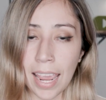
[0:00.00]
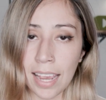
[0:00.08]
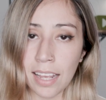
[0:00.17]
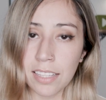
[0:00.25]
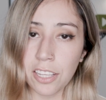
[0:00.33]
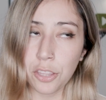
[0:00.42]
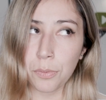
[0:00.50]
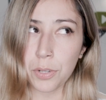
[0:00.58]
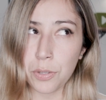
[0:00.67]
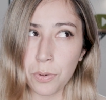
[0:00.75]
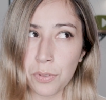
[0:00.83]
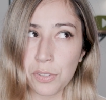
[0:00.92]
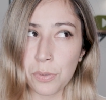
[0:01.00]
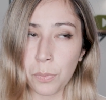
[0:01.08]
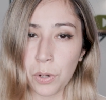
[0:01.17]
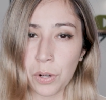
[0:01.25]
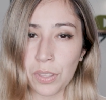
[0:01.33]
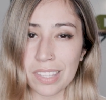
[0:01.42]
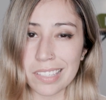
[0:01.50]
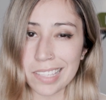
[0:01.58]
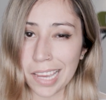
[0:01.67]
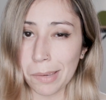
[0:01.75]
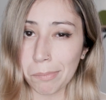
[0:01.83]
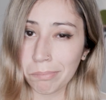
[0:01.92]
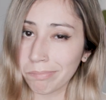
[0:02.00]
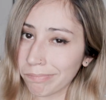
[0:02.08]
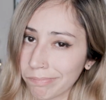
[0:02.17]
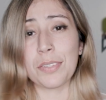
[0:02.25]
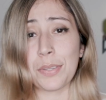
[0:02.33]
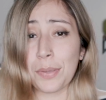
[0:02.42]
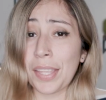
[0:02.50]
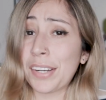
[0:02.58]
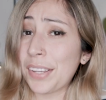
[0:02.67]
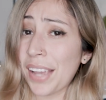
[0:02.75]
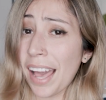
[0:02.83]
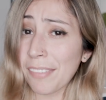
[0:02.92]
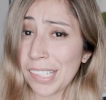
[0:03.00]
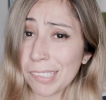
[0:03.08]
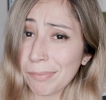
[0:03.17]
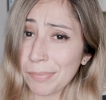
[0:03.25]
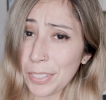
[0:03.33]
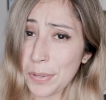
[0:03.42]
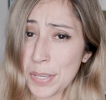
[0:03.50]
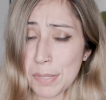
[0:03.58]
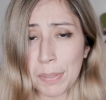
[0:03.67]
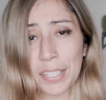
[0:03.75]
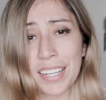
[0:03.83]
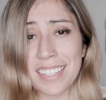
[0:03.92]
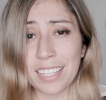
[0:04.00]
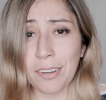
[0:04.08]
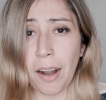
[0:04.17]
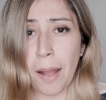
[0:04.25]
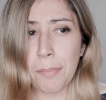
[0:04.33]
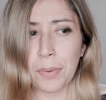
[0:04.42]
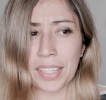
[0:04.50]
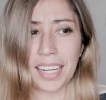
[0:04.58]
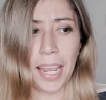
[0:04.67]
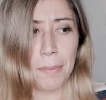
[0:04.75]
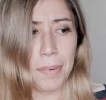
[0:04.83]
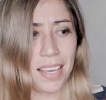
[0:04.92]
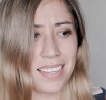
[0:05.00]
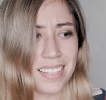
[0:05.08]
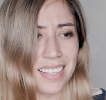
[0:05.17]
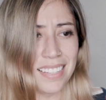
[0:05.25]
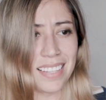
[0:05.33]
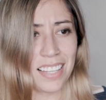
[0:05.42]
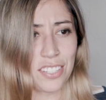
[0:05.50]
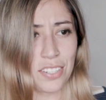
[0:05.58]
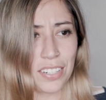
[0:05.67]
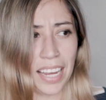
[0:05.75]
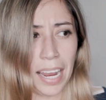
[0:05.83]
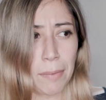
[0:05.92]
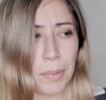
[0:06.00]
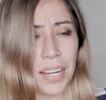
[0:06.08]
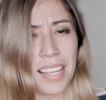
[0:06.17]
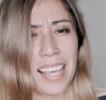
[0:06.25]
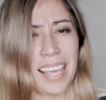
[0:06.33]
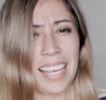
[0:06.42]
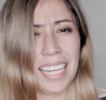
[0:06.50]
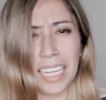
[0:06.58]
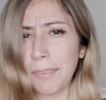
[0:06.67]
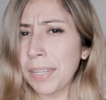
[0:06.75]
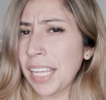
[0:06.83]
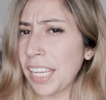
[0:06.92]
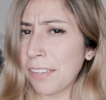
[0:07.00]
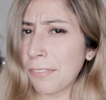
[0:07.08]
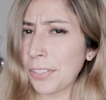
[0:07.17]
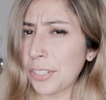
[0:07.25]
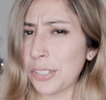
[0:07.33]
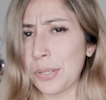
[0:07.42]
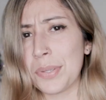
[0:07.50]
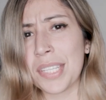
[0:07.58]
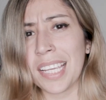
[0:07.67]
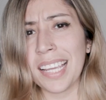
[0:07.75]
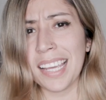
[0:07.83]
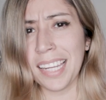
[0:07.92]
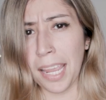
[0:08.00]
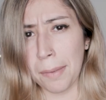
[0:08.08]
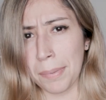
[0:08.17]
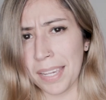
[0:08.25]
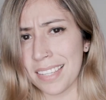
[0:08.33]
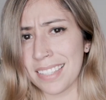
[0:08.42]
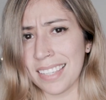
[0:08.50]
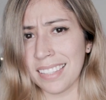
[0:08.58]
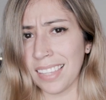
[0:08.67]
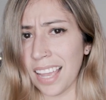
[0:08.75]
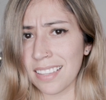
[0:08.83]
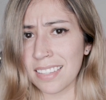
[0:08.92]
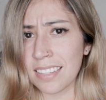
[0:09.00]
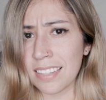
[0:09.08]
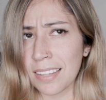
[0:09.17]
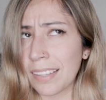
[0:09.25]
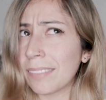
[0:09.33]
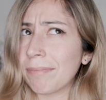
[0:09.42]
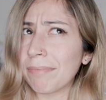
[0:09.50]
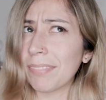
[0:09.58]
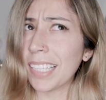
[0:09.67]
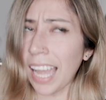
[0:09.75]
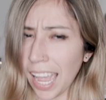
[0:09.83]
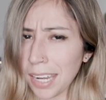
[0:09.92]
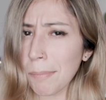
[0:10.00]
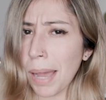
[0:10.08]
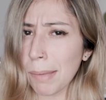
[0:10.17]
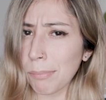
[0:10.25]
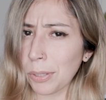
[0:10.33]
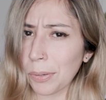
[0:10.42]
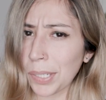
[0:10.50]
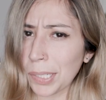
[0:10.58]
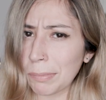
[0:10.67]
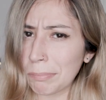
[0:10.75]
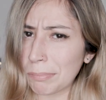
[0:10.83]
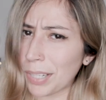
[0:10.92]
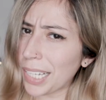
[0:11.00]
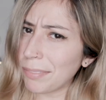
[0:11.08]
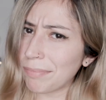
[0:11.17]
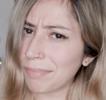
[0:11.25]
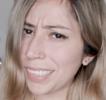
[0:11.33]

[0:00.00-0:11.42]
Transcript: and the results were the same. So there you have it. You experience a crop with an APS-C sensor camera, even if you're using an APS-C lens kind of mind blowing, right?